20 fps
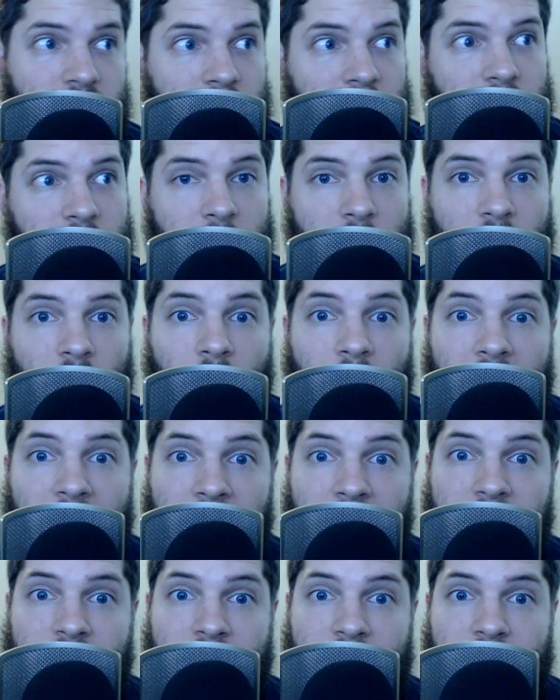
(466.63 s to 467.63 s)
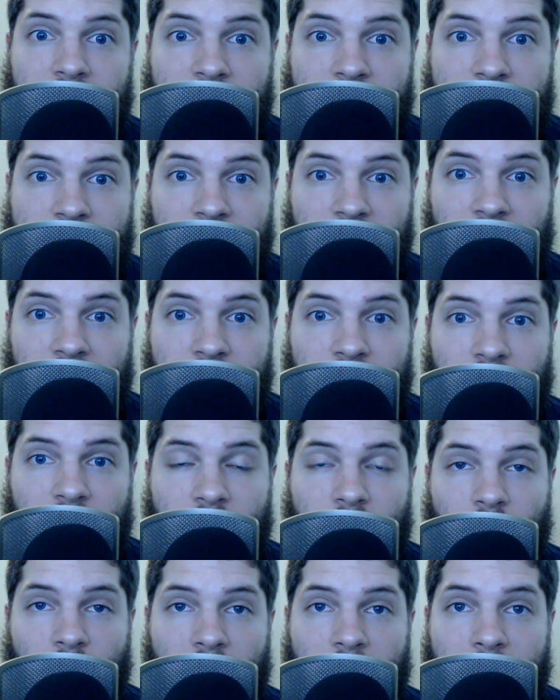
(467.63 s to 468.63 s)
go ahead and deliver
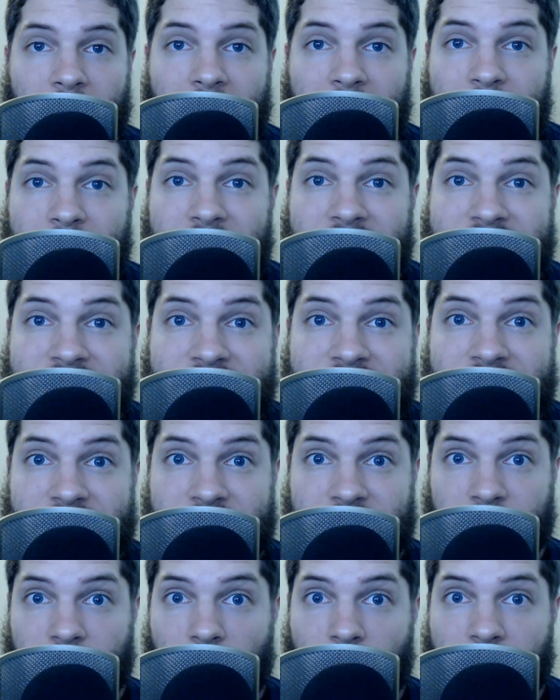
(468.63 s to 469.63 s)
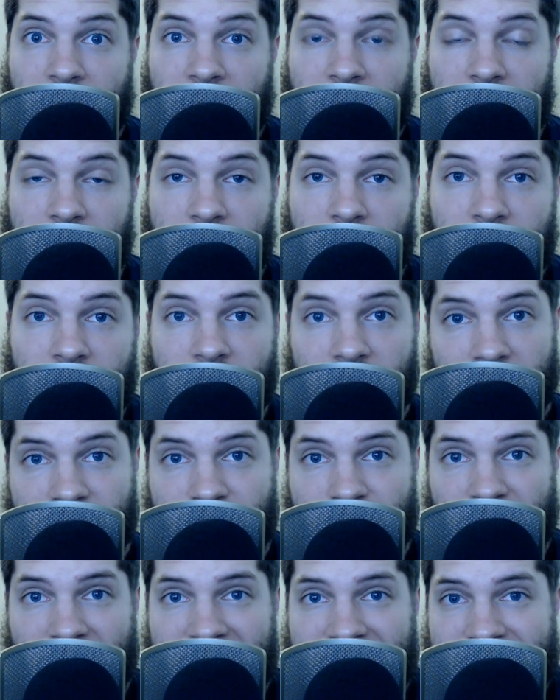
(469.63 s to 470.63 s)
where my business is located, an
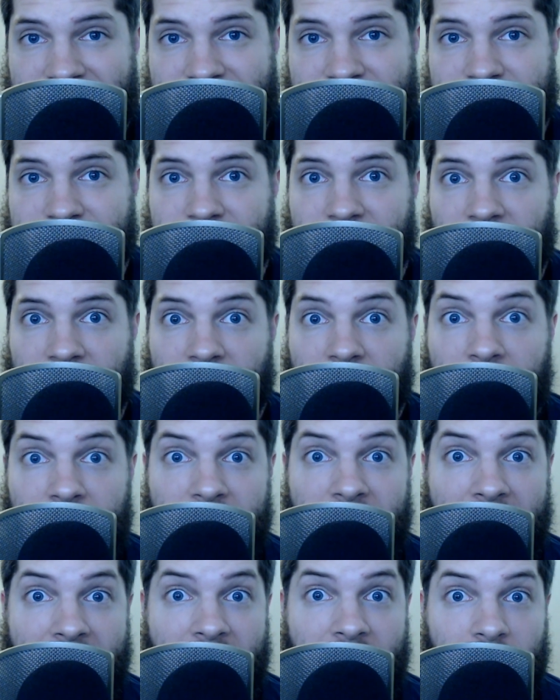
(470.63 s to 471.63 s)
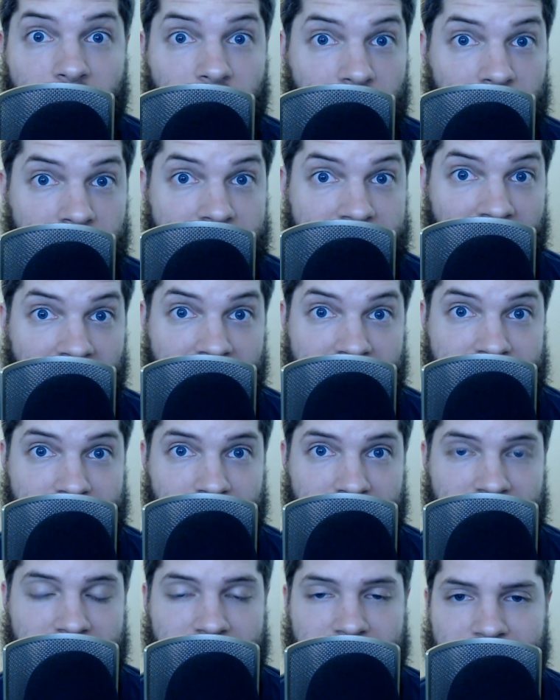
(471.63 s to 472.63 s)
address, an advertisement.
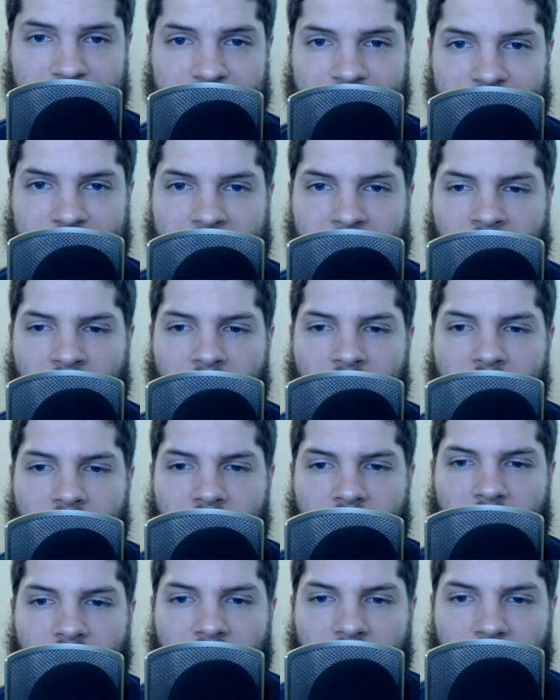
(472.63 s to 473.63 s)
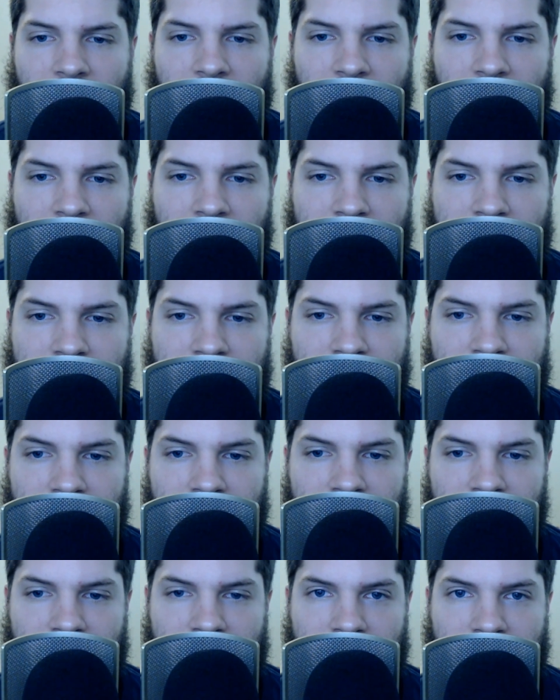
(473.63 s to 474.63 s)
And
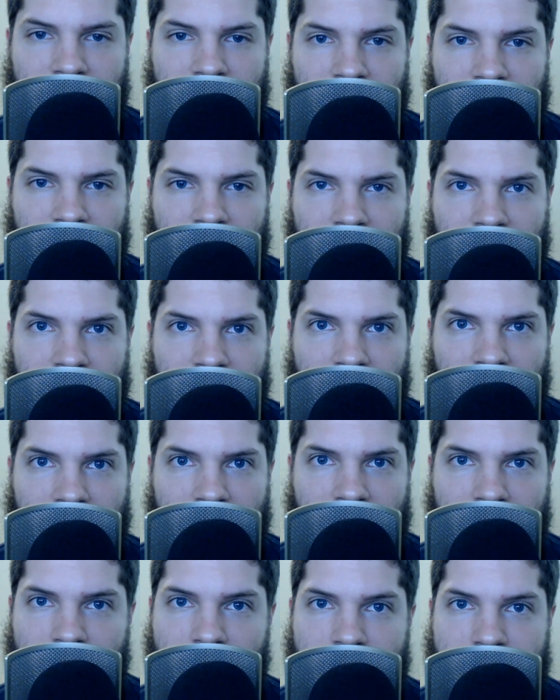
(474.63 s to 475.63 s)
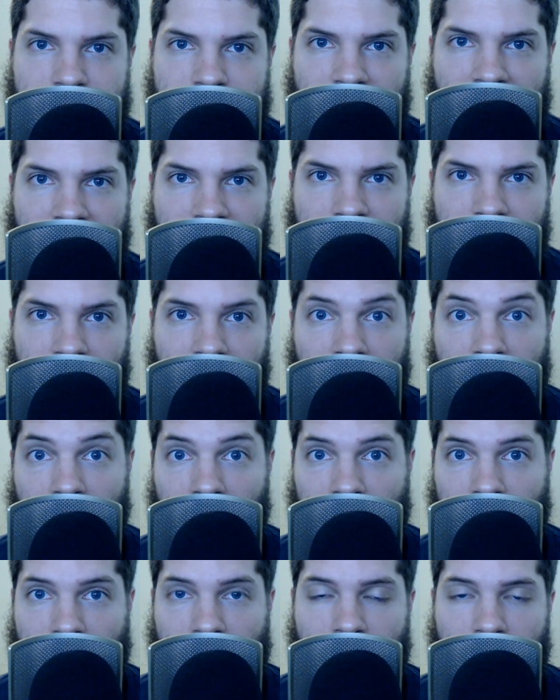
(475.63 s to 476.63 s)
the newspaper, called
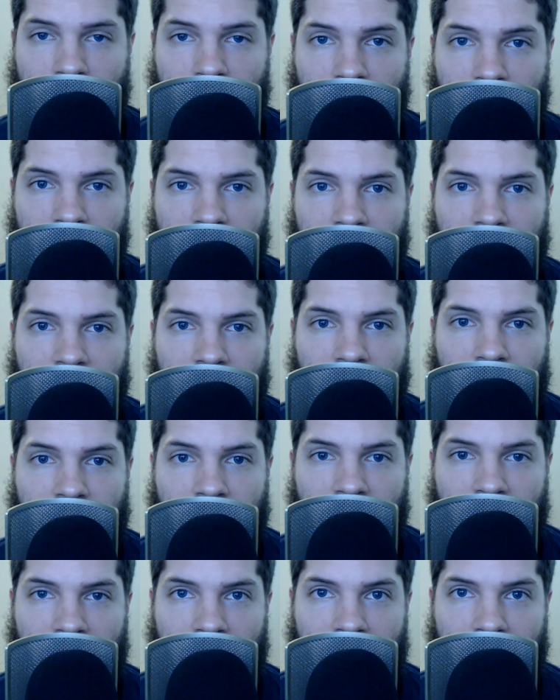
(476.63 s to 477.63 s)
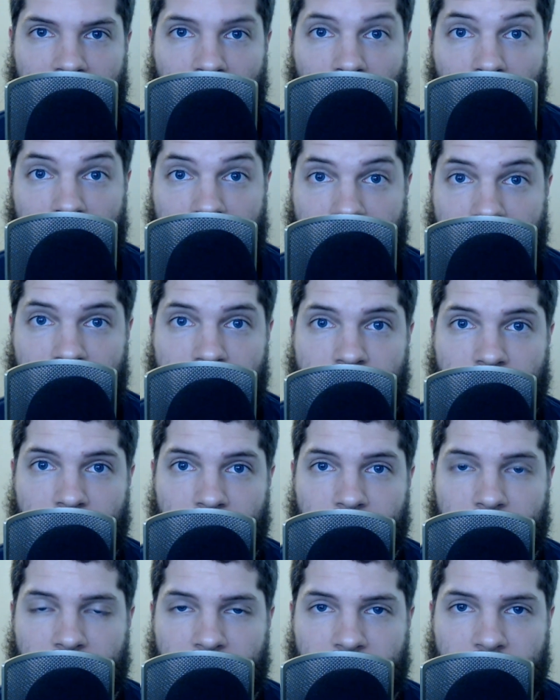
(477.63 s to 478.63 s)
Google or YouTube,
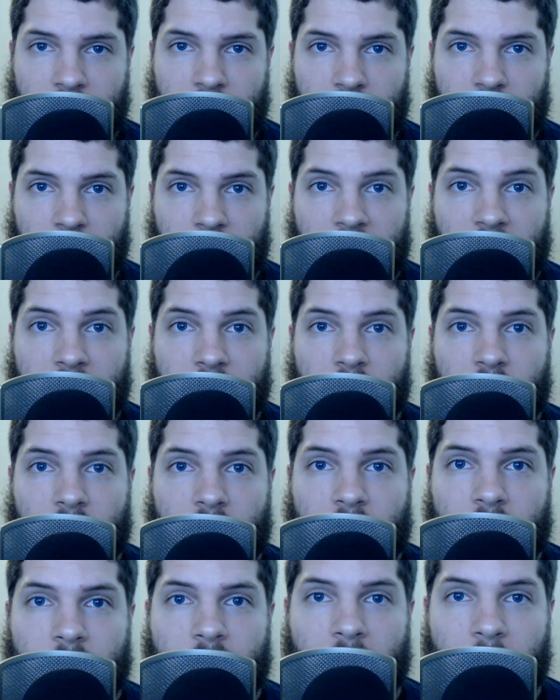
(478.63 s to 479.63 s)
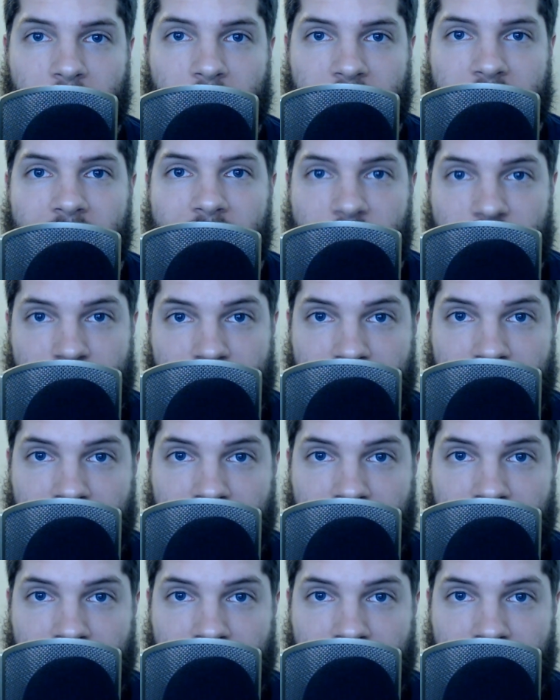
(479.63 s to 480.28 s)
or whatever publication you